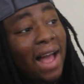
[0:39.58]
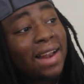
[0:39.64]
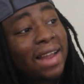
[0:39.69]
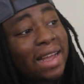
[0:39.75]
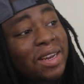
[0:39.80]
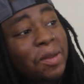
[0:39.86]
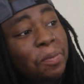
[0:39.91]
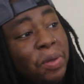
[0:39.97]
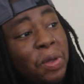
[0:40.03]
I
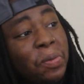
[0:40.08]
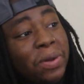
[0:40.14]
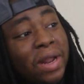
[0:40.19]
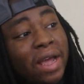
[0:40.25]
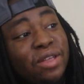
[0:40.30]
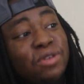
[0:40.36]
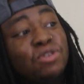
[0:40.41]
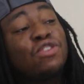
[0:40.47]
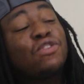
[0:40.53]
like the people
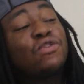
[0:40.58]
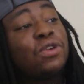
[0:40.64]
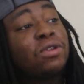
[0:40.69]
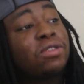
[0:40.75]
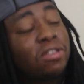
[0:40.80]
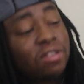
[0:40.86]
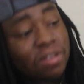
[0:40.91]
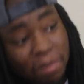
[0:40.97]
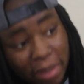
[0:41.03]
that use
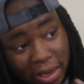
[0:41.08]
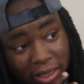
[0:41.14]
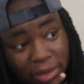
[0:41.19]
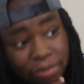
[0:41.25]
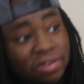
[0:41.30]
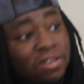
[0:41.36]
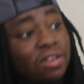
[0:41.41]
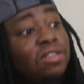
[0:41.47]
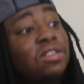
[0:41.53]
filters to make
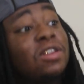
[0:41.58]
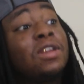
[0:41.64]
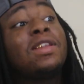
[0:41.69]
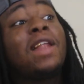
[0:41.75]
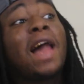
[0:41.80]
themselves look